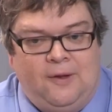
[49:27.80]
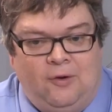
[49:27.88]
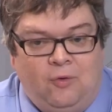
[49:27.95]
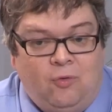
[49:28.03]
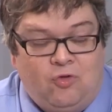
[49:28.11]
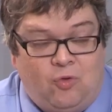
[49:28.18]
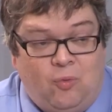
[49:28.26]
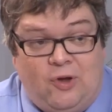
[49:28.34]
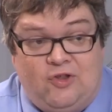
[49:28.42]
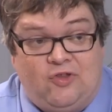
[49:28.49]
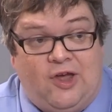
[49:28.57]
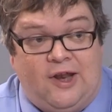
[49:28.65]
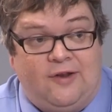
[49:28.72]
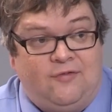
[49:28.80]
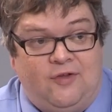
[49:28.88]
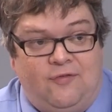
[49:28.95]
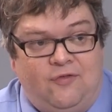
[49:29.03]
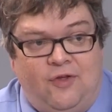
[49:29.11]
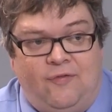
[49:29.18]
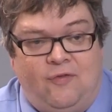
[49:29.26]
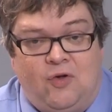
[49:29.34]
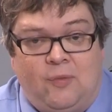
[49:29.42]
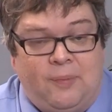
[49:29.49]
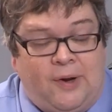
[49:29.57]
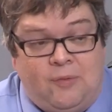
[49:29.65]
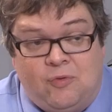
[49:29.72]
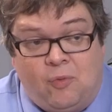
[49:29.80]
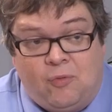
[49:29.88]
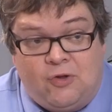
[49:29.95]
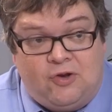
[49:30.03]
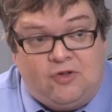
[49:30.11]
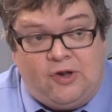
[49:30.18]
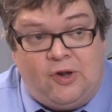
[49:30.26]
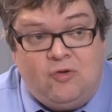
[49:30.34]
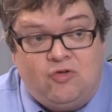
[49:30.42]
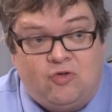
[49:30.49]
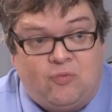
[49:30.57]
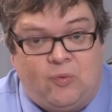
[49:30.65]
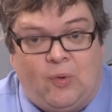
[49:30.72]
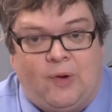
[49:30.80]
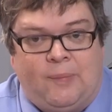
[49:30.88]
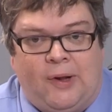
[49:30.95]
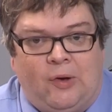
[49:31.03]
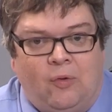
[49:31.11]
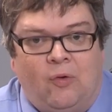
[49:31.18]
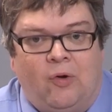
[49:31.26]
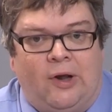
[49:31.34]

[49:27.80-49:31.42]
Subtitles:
law's always said if you complied with all the disclosures required by law